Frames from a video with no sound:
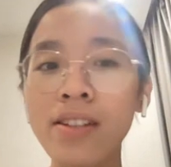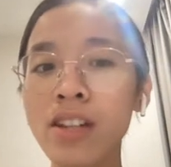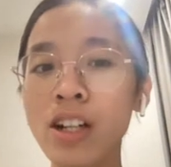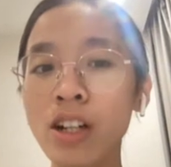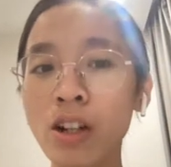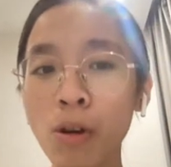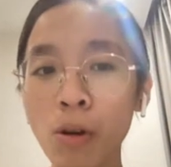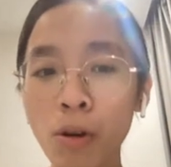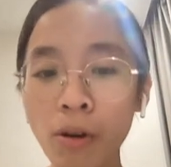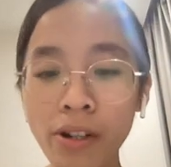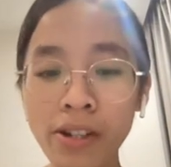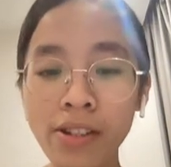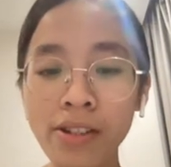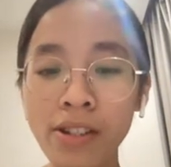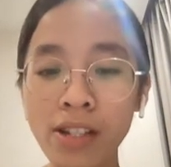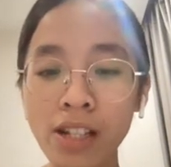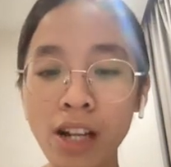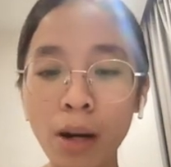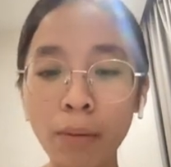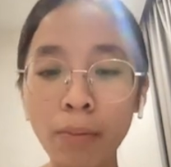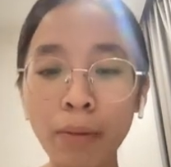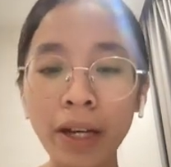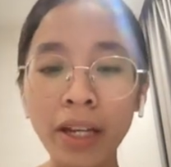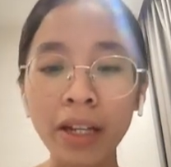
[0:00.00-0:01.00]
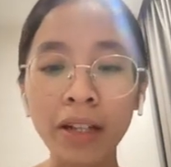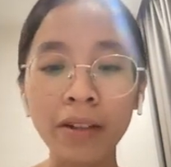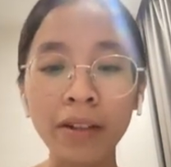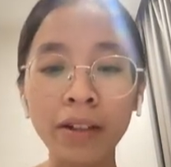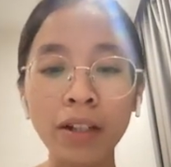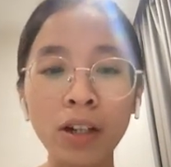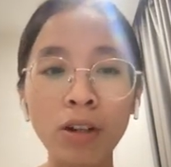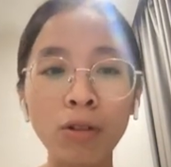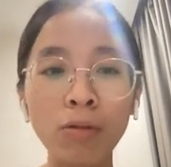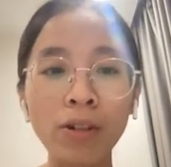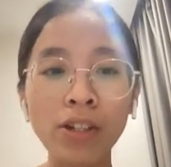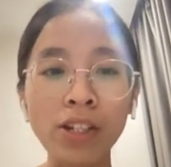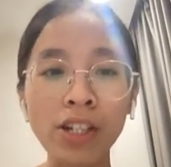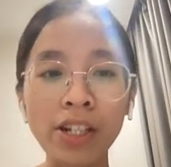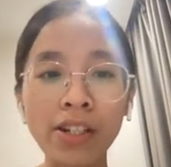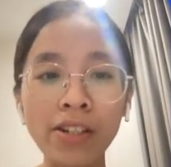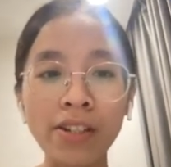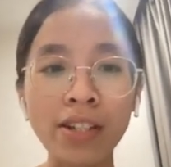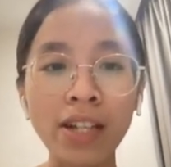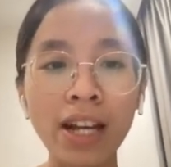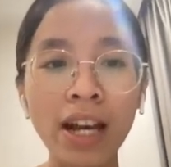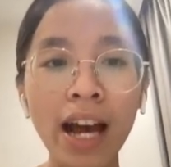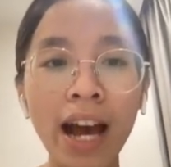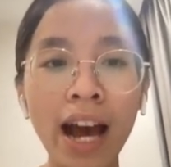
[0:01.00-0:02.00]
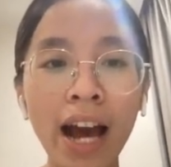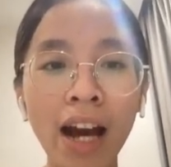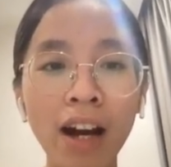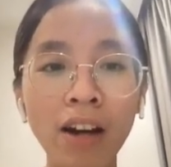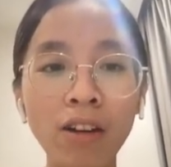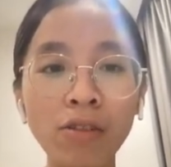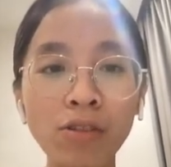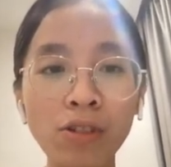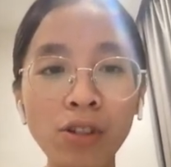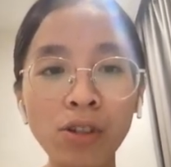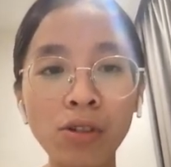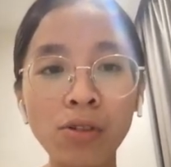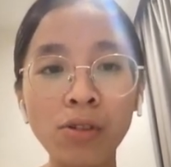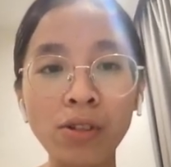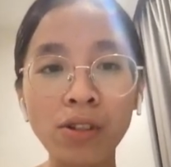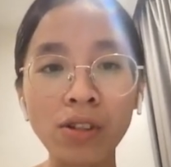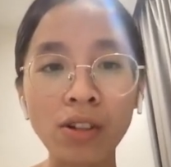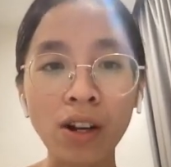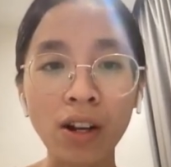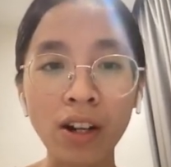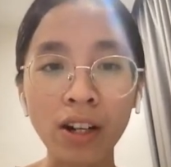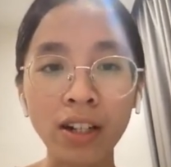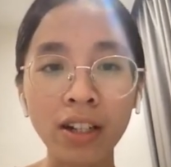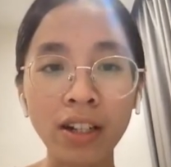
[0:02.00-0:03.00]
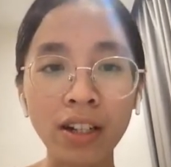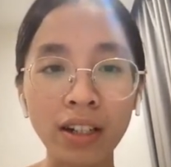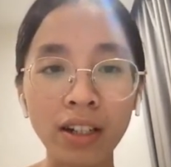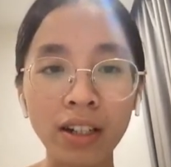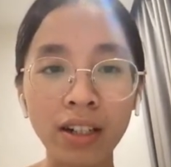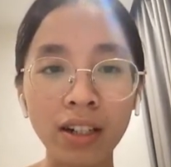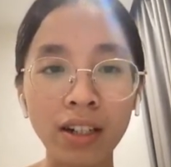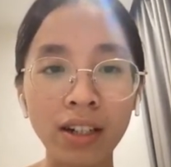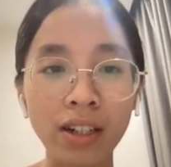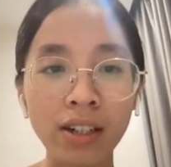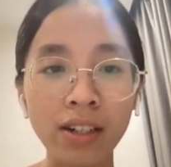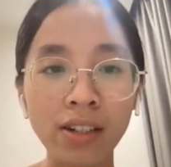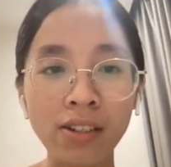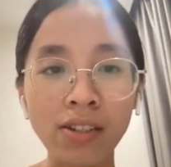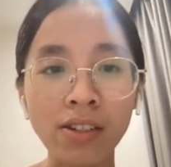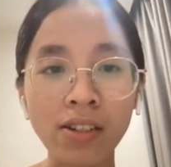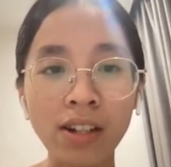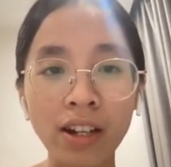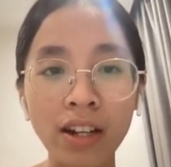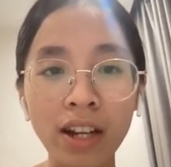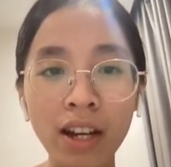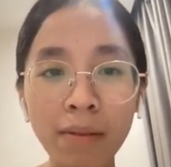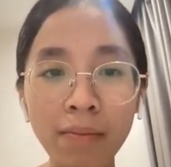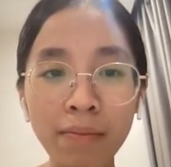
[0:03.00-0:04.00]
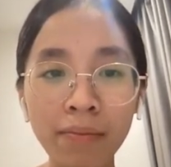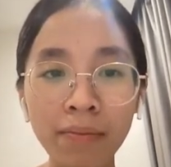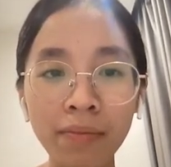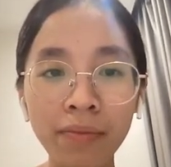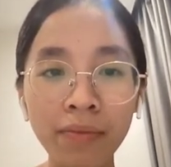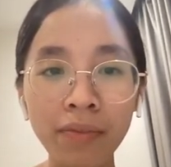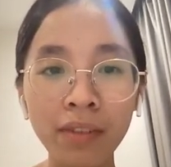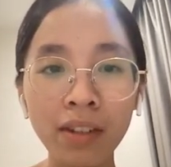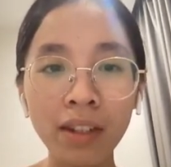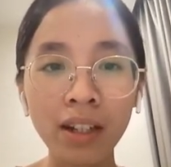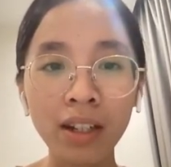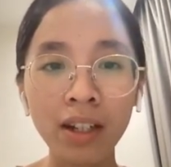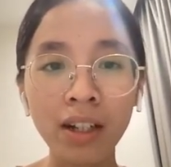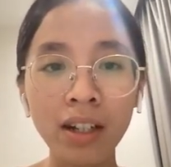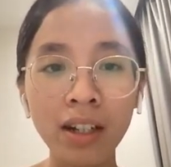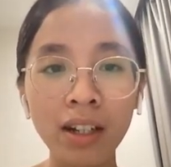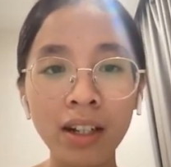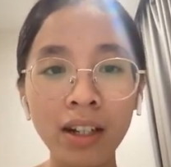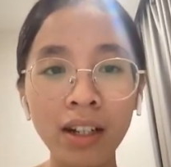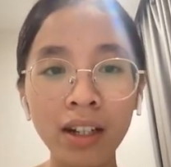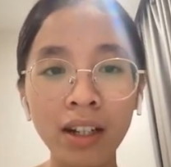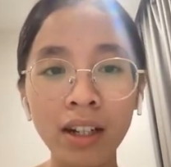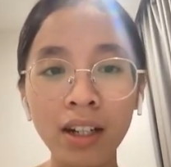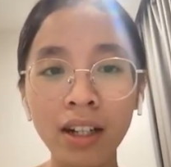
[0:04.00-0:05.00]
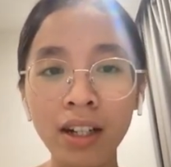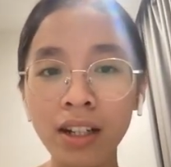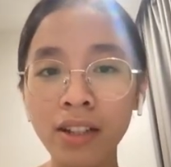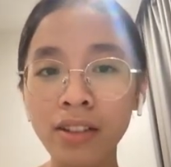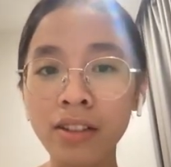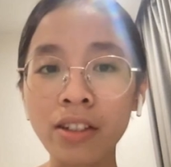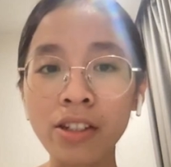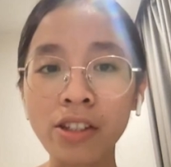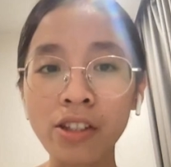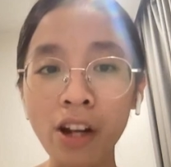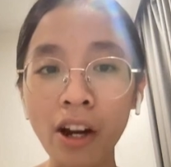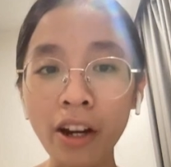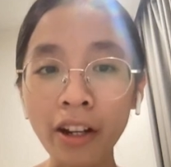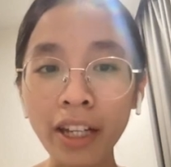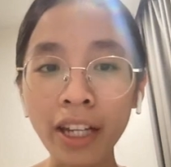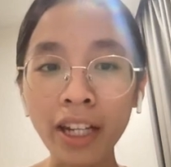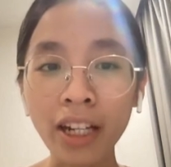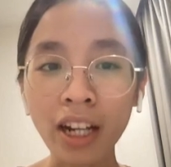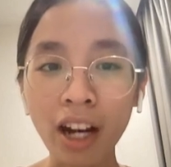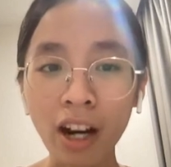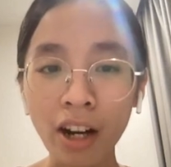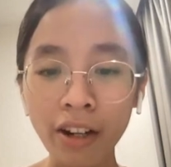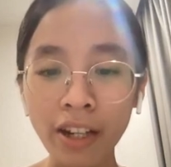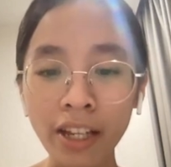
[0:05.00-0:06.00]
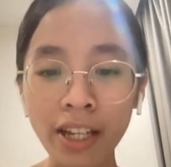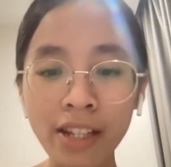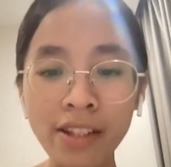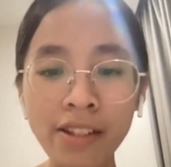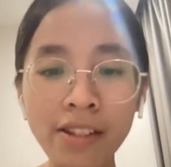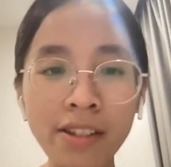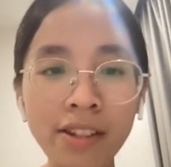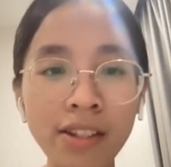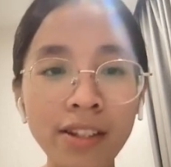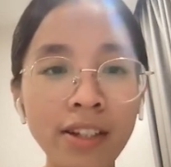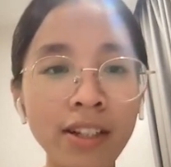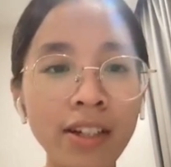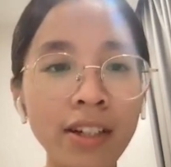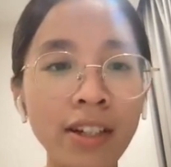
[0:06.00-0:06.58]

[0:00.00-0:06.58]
the course topic, which is how to start a startup, the target audience,